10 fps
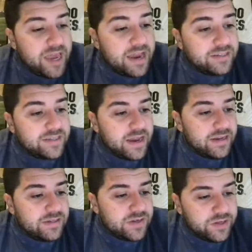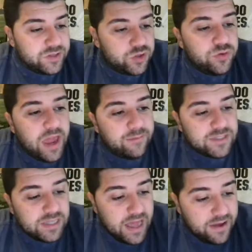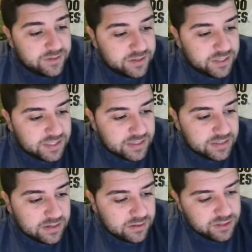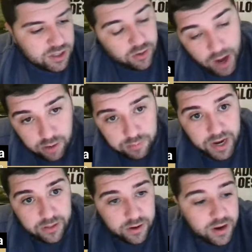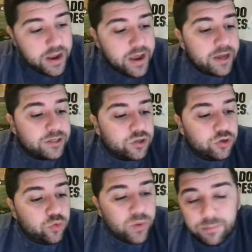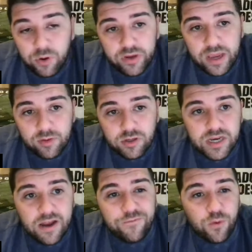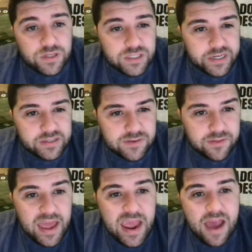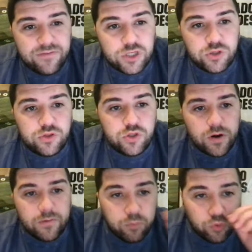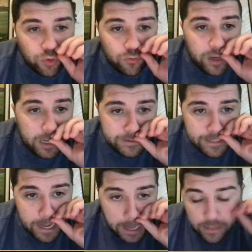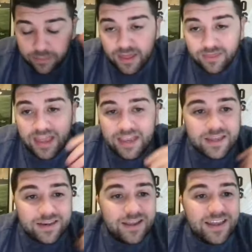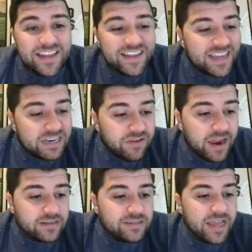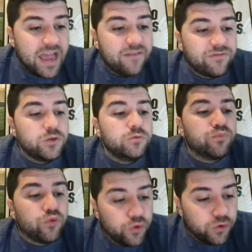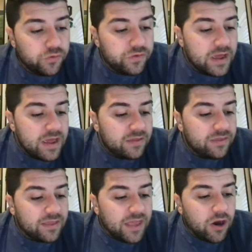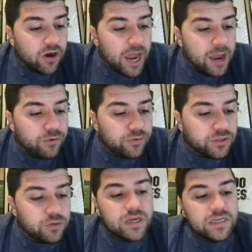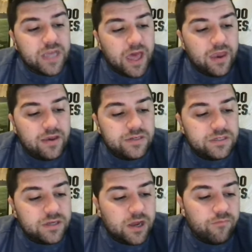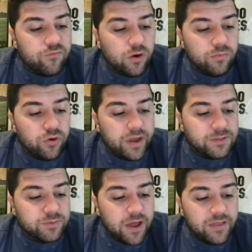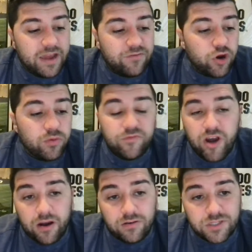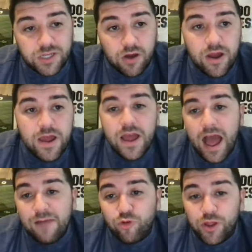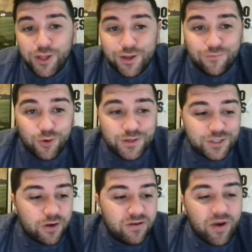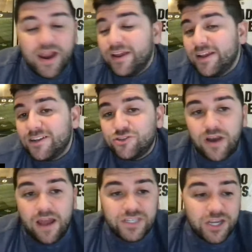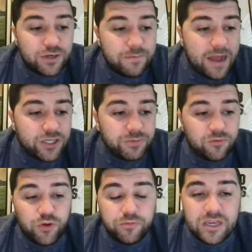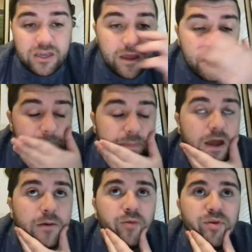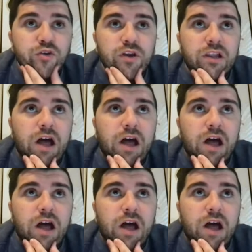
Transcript: Kansas, that is, has 2 games left this season, Colorado and Baylor, to win a bowl game. They're sitting at 4-6. So they have to sort of prove it that they can advance. They have to prove that they are able to contend for a bowl game spot, and they have no room for error. So I'm really looking forward to this Kobe Bryant Travis Hunter matchup, and I'll be doing a